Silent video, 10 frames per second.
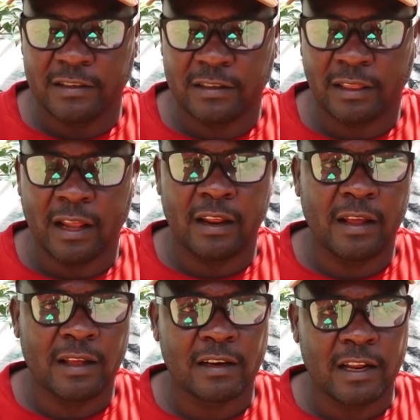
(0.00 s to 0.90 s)
is
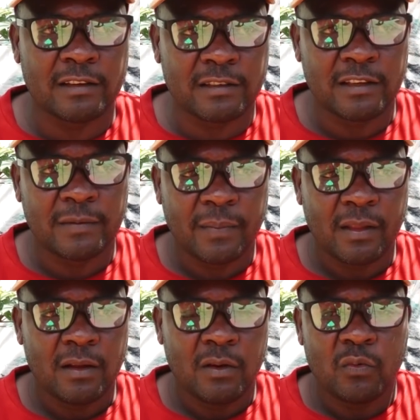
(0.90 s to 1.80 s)
thoroughly analyzed,
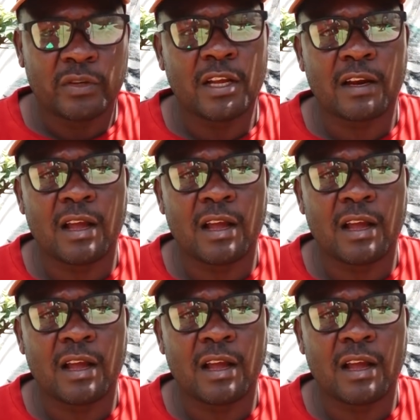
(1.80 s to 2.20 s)
we shall